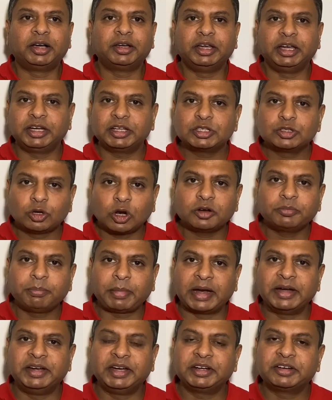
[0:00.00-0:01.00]
It is not
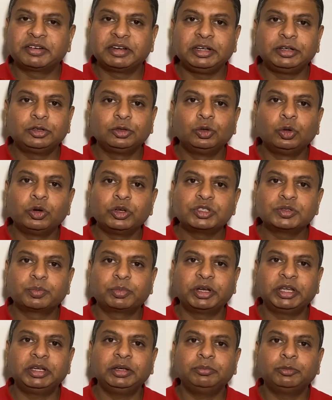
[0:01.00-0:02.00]
mandatory to know
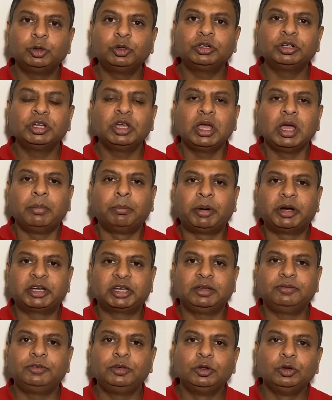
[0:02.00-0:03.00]
SpringBoot, but
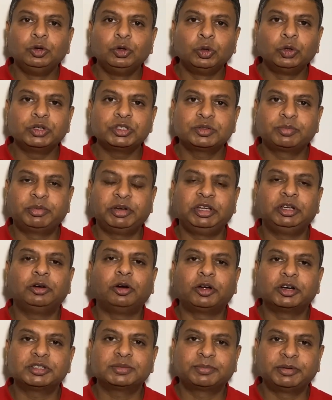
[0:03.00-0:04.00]
if you know Spring
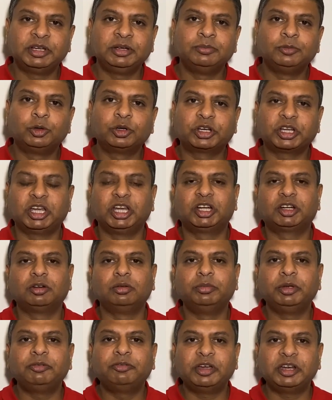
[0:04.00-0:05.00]
or SpringBoot, it will
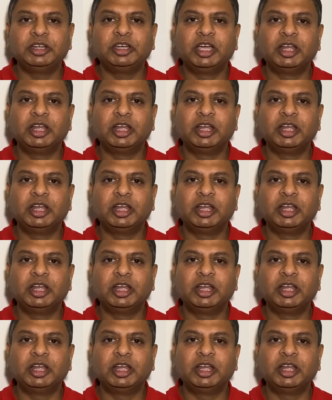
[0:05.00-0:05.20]
be very